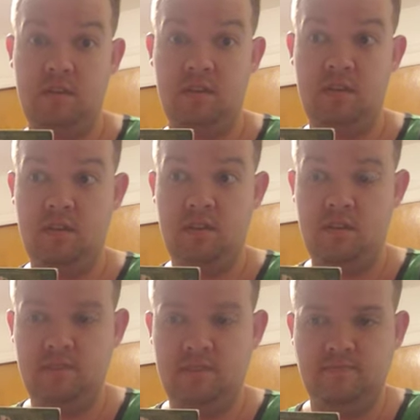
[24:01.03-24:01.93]

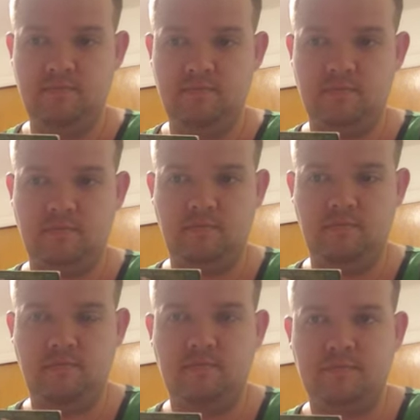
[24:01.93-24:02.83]

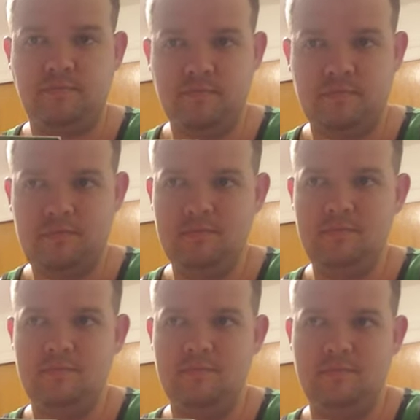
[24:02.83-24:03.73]

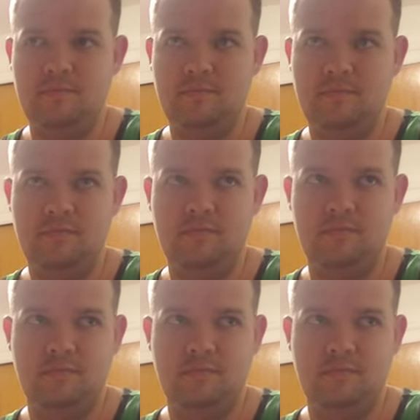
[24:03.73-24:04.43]
(no one is talking)